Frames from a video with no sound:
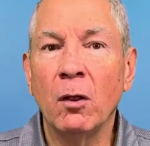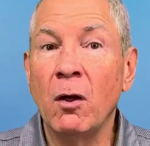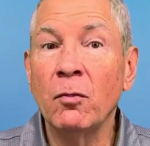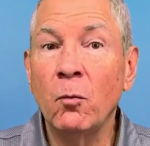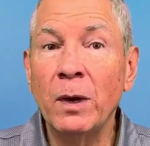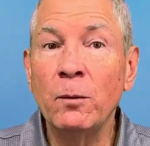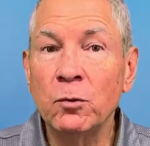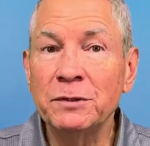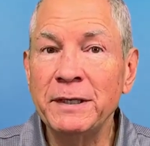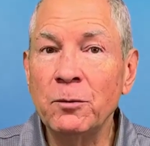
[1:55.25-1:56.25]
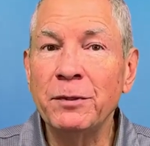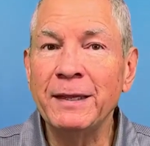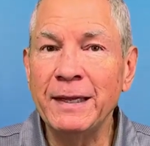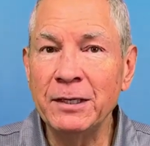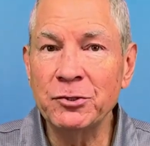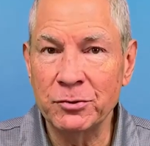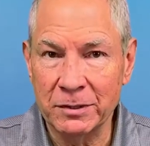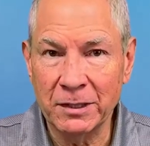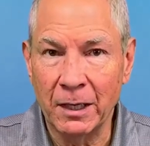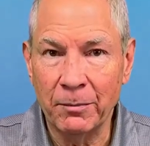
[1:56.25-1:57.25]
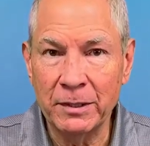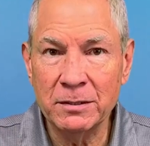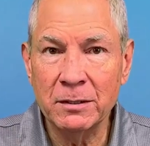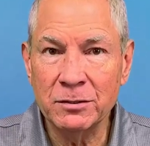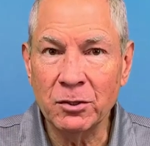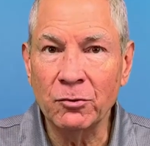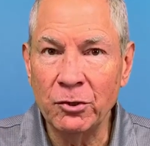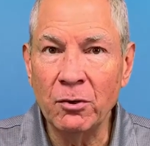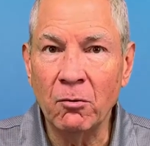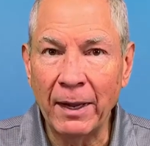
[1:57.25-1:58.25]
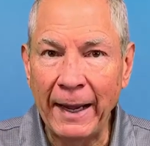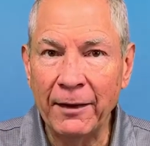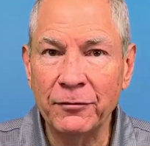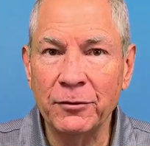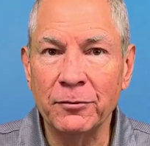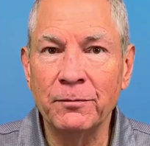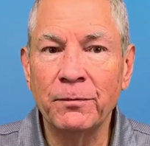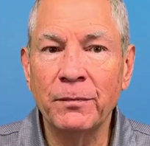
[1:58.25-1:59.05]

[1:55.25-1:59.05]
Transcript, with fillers: Along the way, we'll deal with the insurance companies so you don't have to.